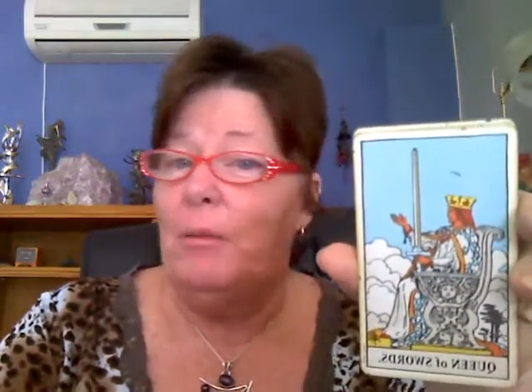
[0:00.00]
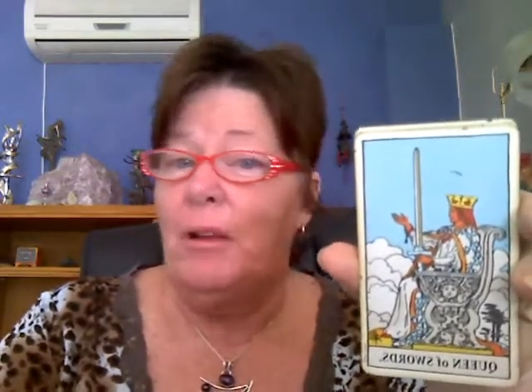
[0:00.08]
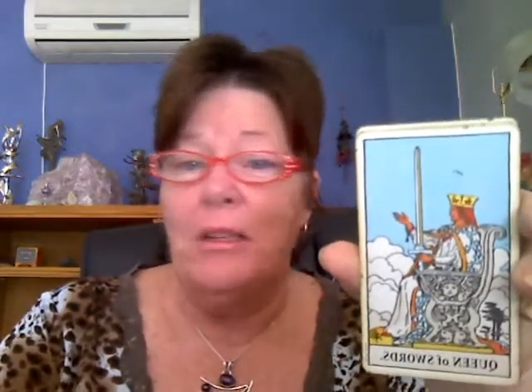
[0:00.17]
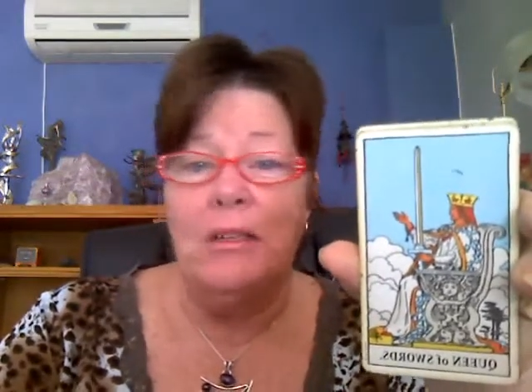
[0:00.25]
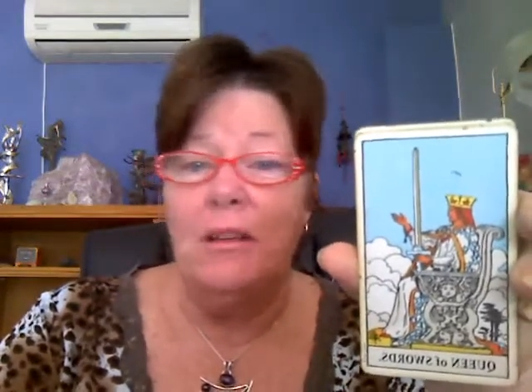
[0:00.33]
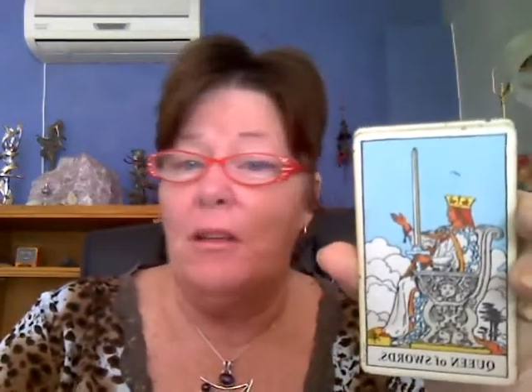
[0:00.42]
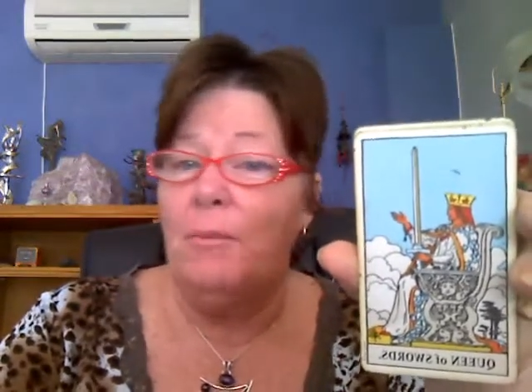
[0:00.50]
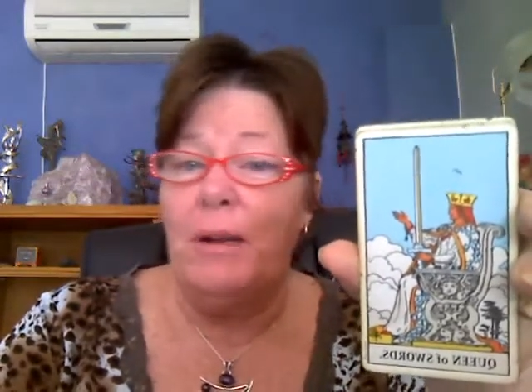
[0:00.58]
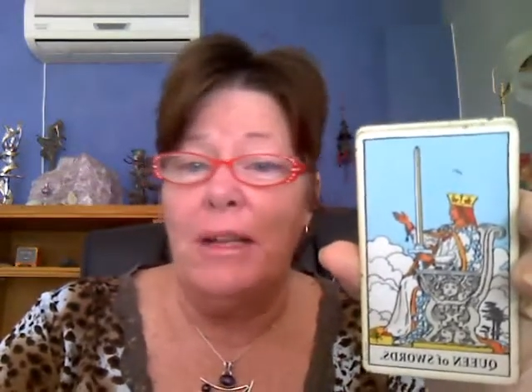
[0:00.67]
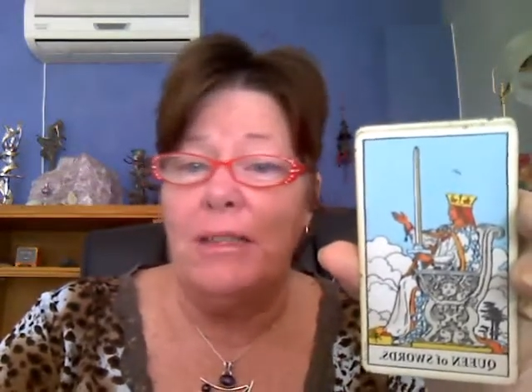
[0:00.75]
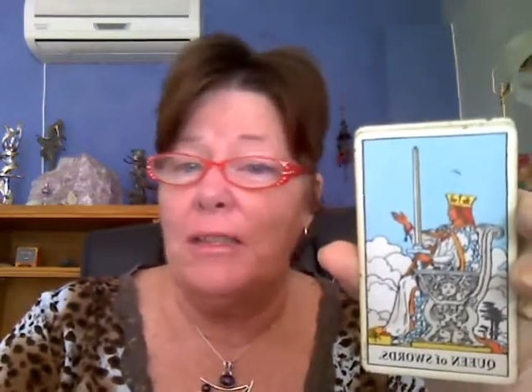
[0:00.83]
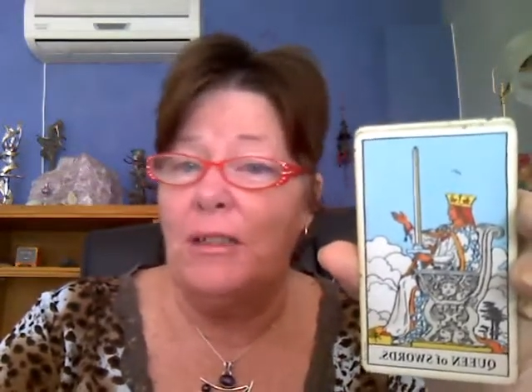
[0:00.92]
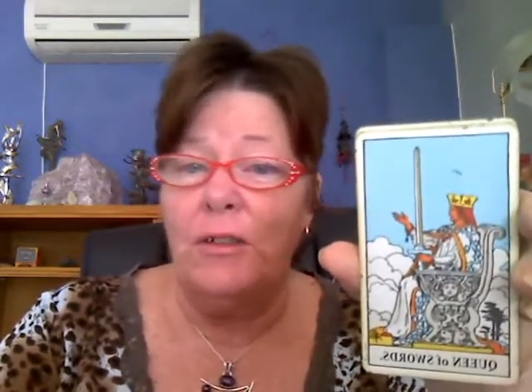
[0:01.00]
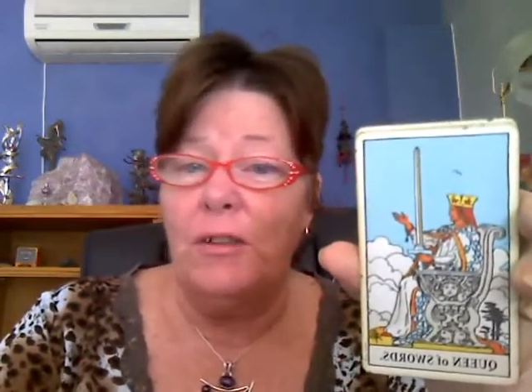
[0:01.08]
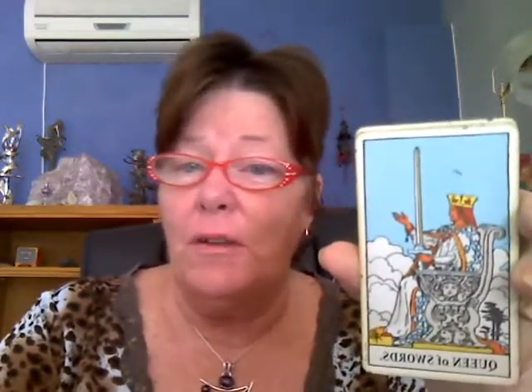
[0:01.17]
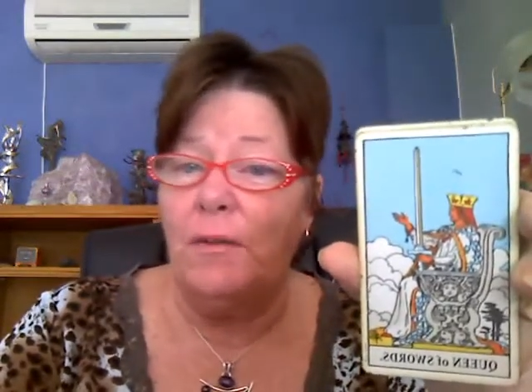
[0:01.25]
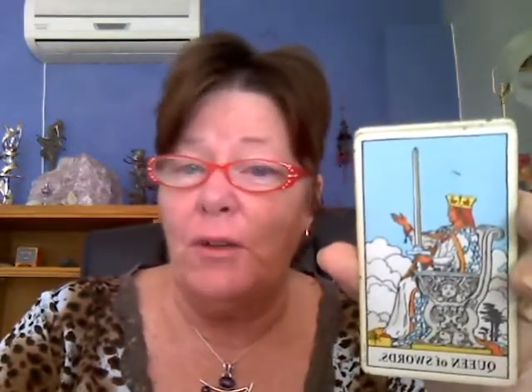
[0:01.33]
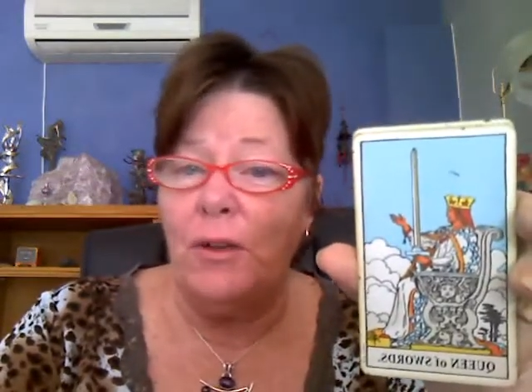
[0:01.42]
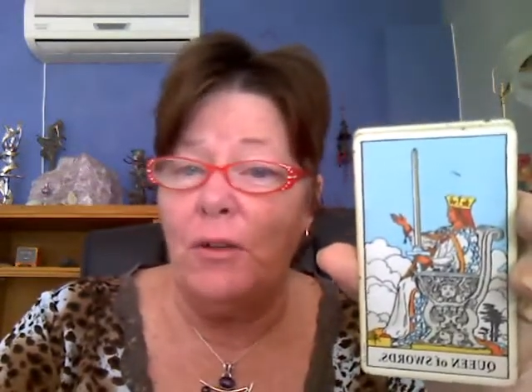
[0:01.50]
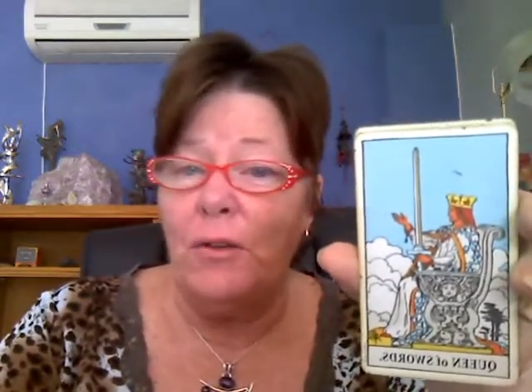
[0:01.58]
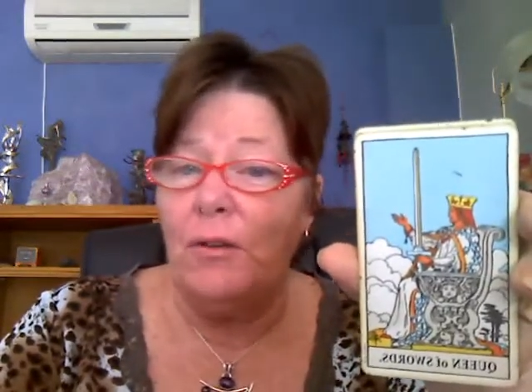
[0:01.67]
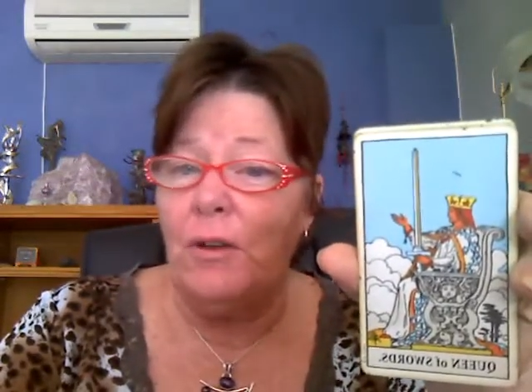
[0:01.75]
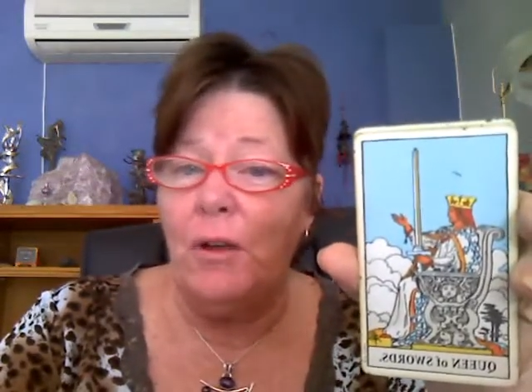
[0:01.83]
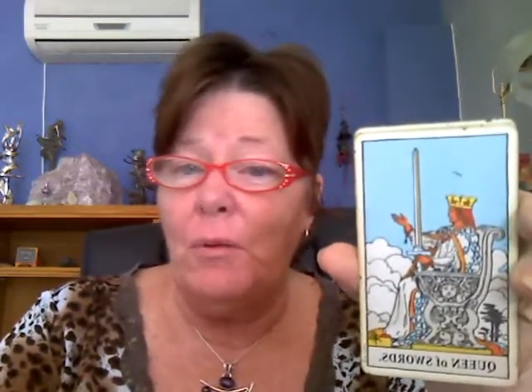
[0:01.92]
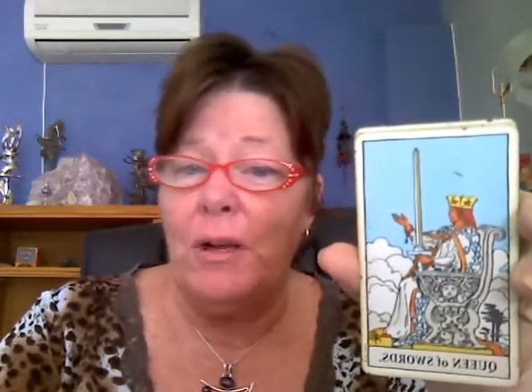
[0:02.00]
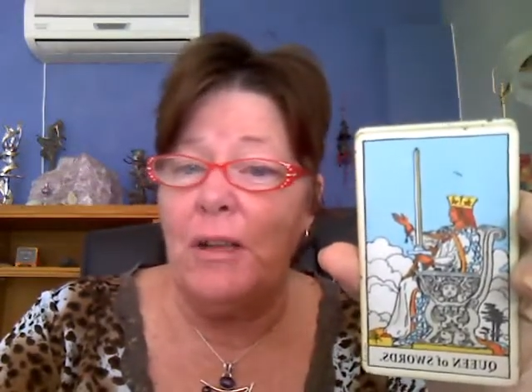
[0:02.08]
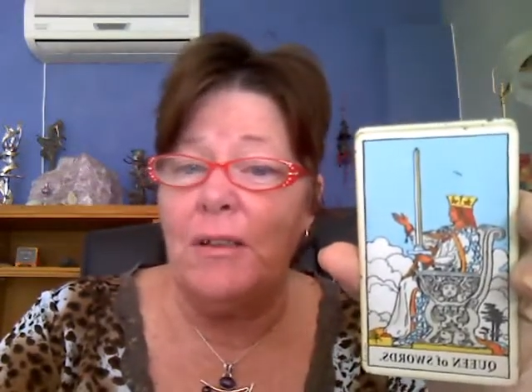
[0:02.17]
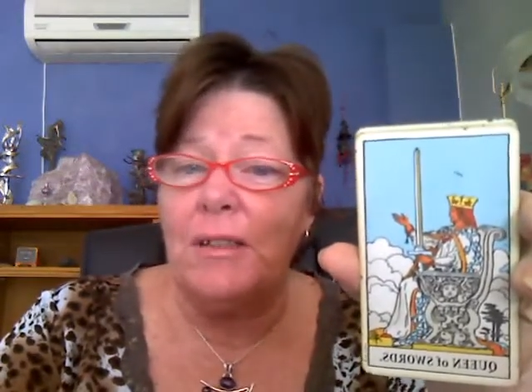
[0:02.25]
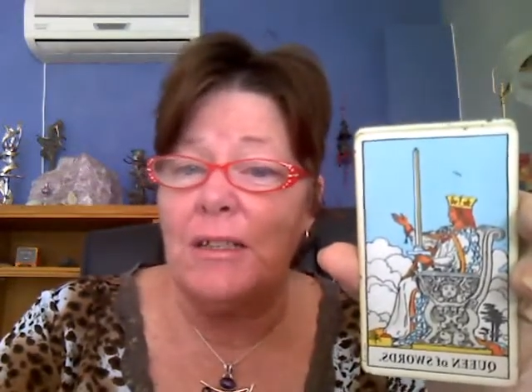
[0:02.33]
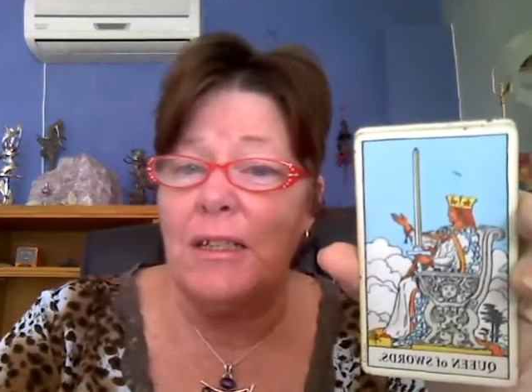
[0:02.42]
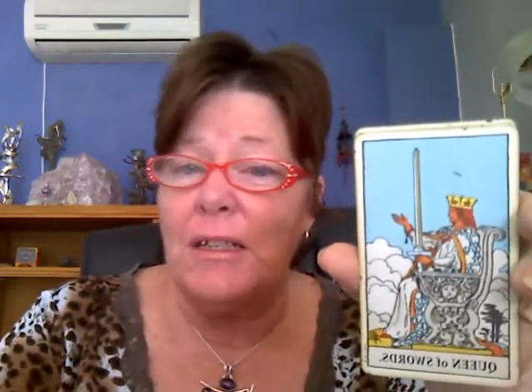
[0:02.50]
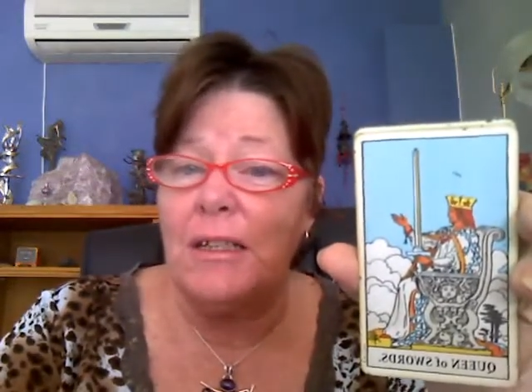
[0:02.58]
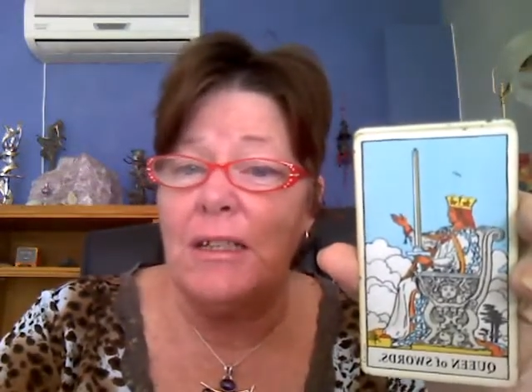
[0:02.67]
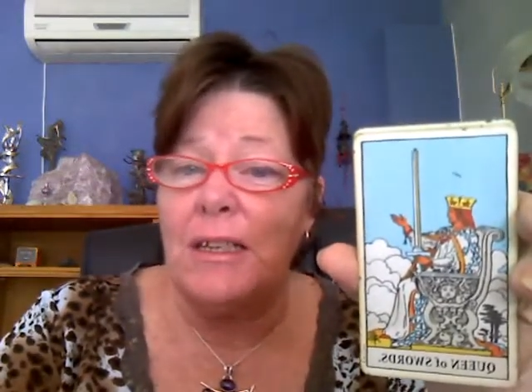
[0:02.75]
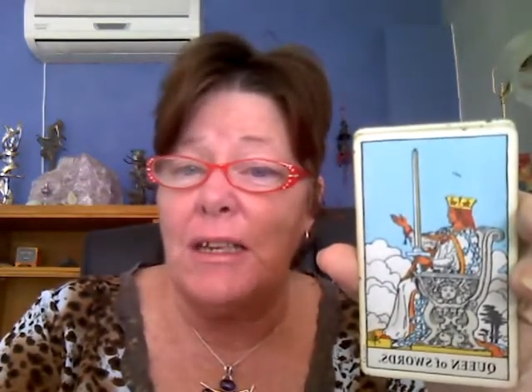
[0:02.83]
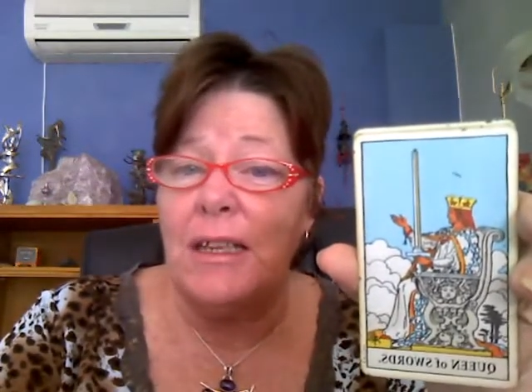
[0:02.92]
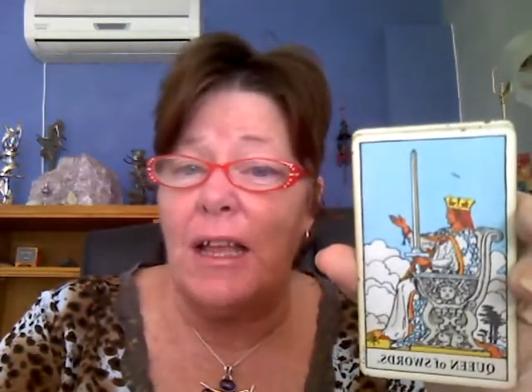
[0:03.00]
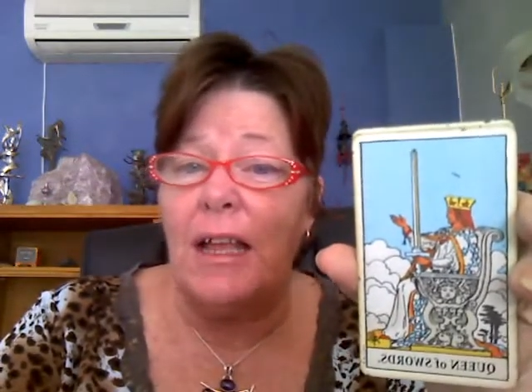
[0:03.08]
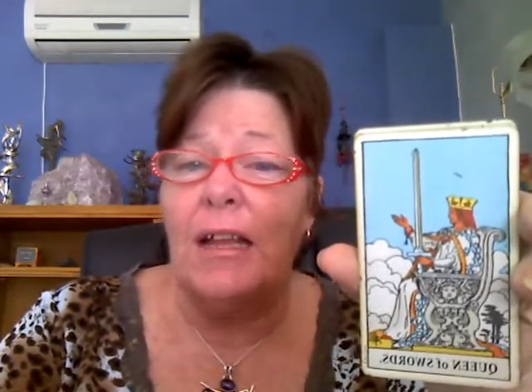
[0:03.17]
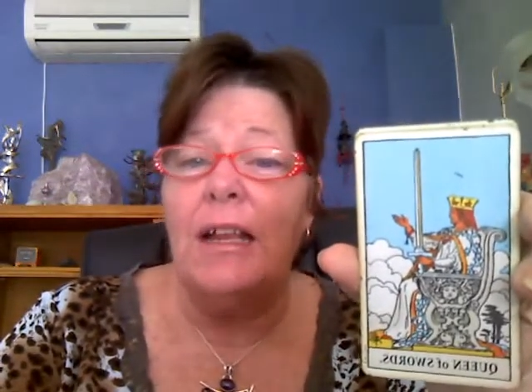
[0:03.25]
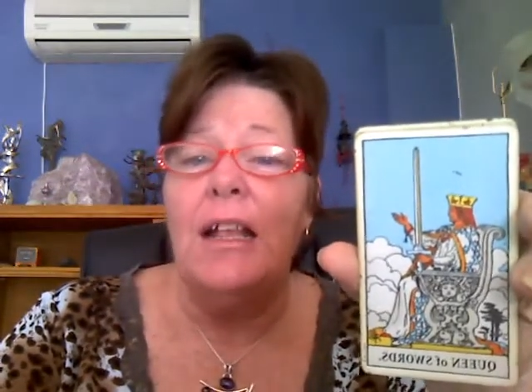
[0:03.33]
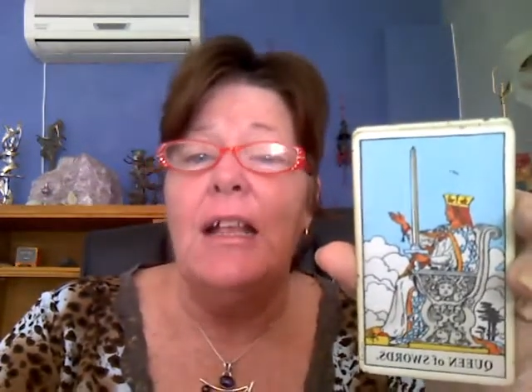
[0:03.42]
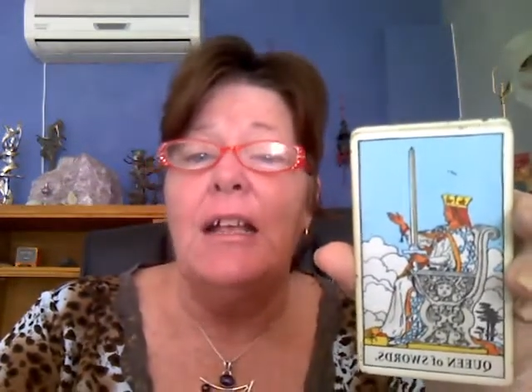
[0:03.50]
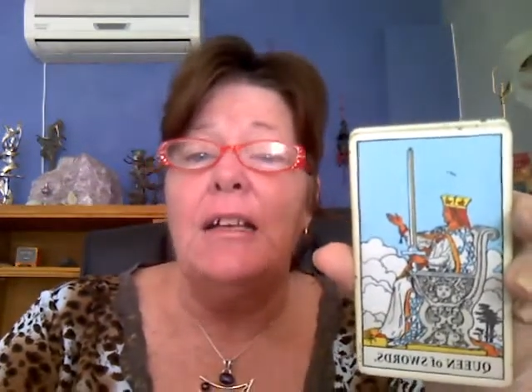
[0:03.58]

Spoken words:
but it's no blessed good if no one else can see that.